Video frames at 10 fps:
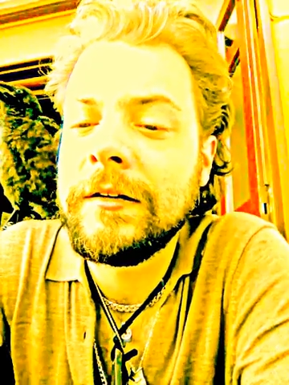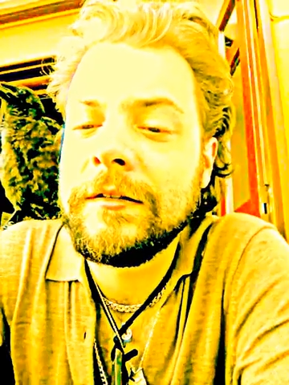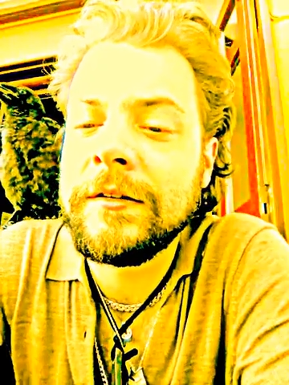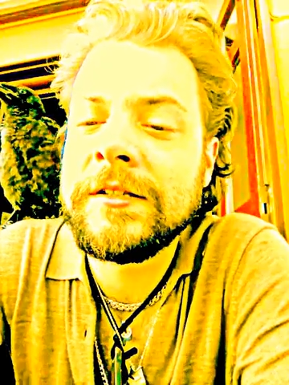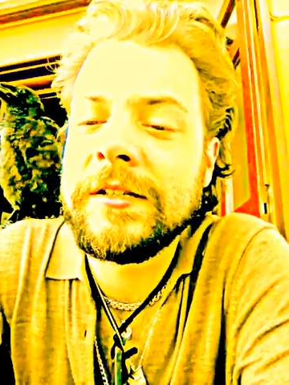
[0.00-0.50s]

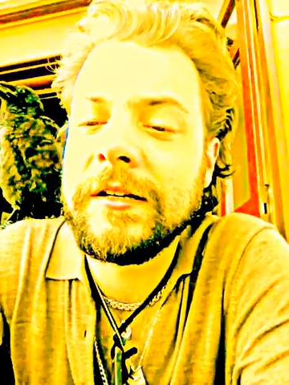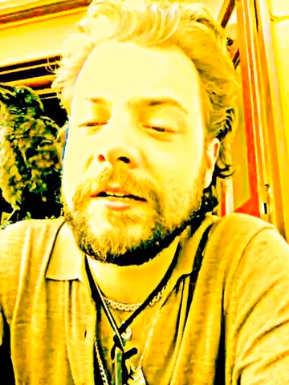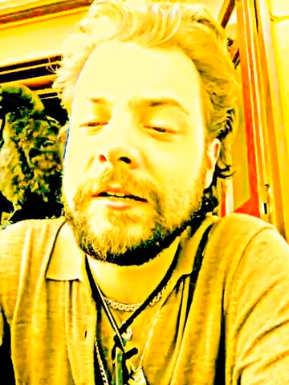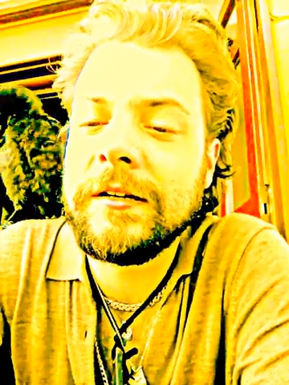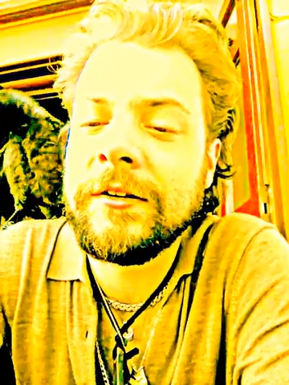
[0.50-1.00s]
The
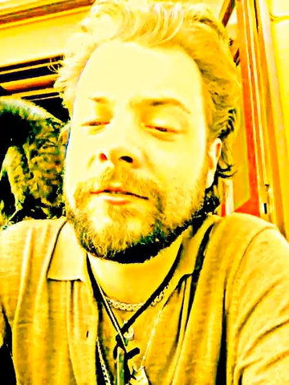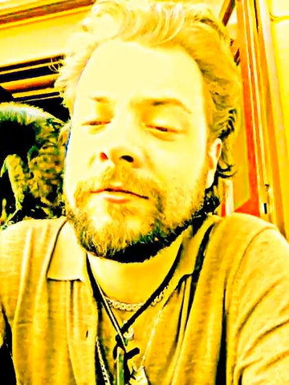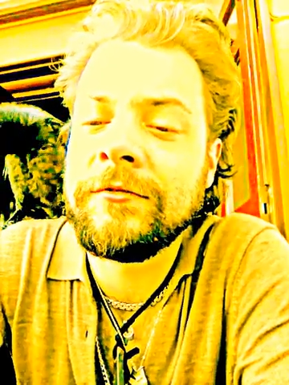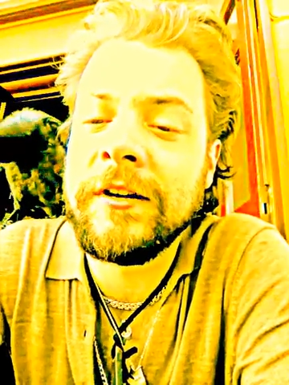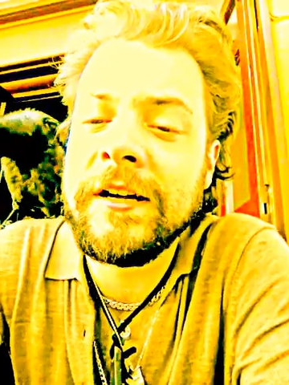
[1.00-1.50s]
sea,
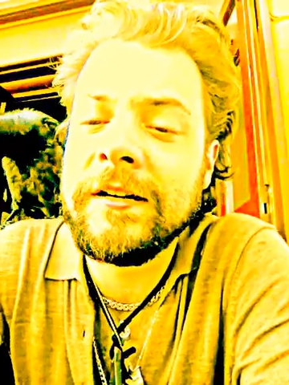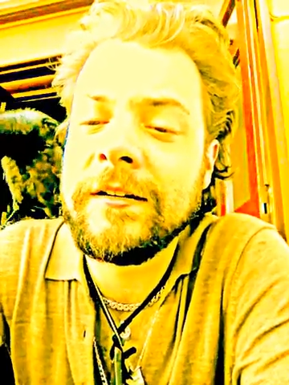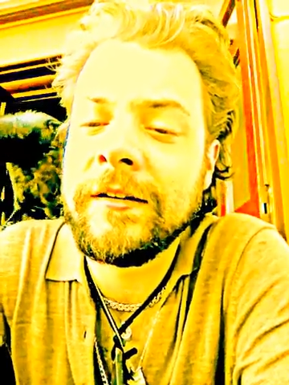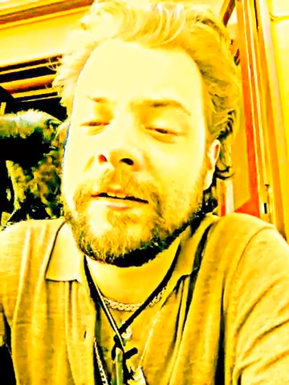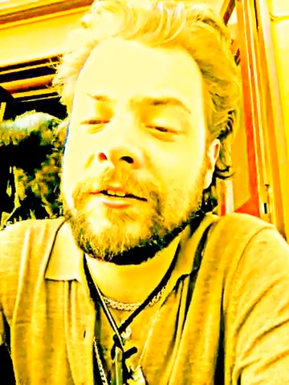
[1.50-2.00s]
green
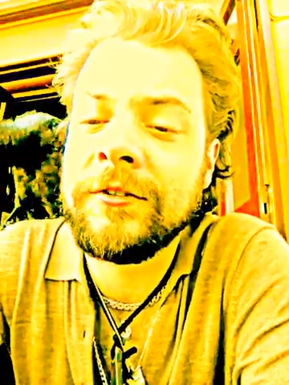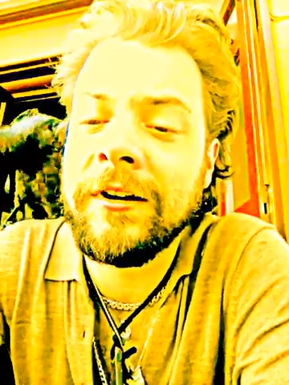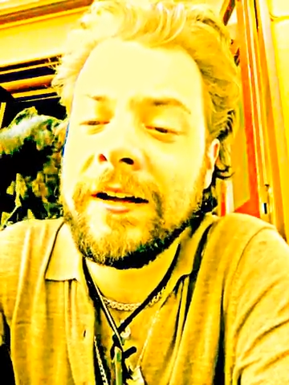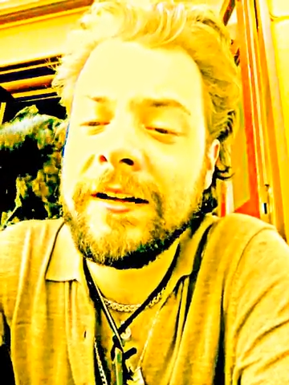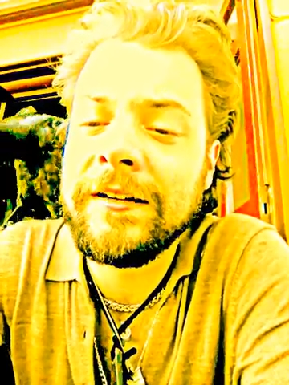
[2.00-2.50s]
and
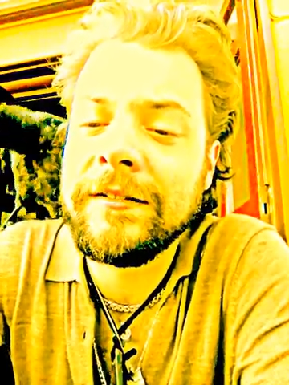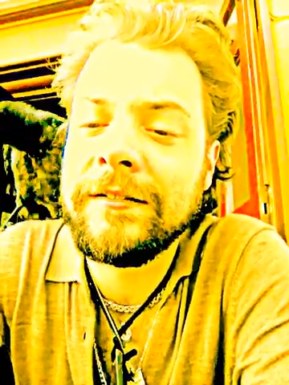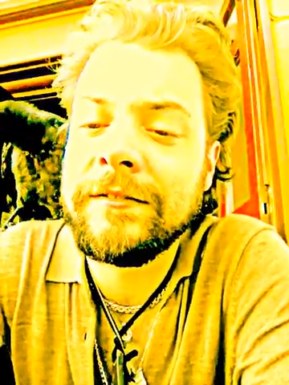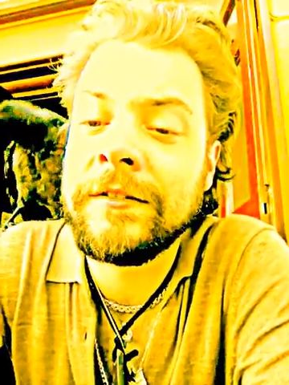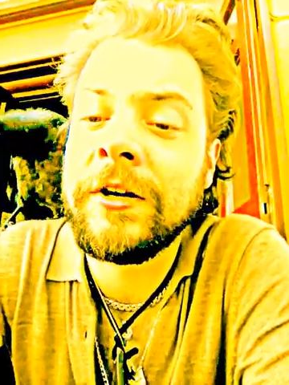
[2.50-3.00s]
grey,
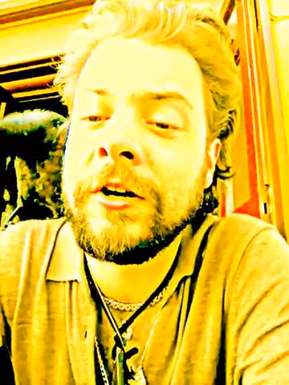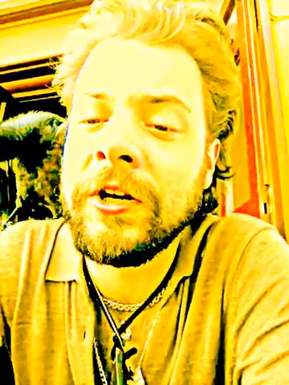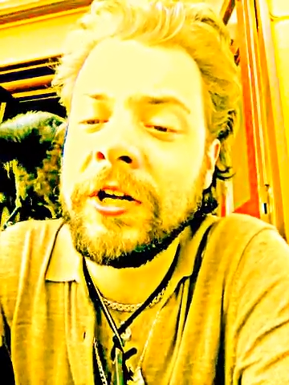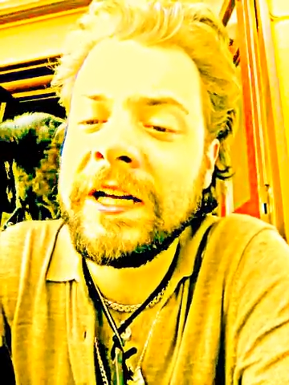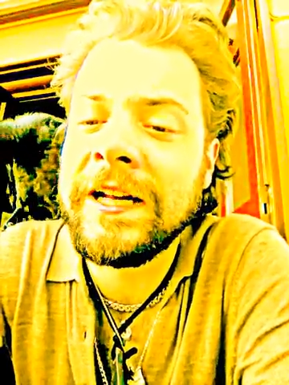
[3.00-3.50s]
the
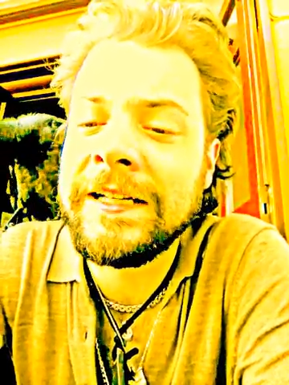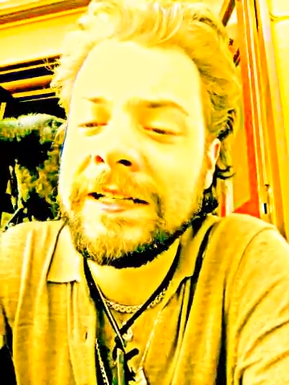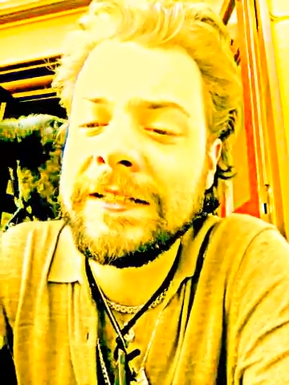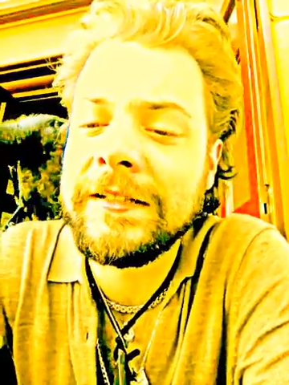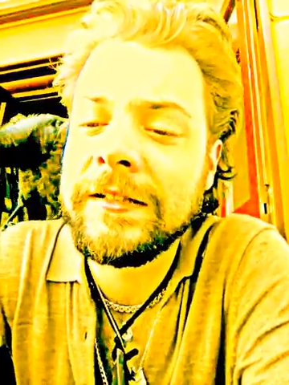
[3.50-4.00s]
colour glace.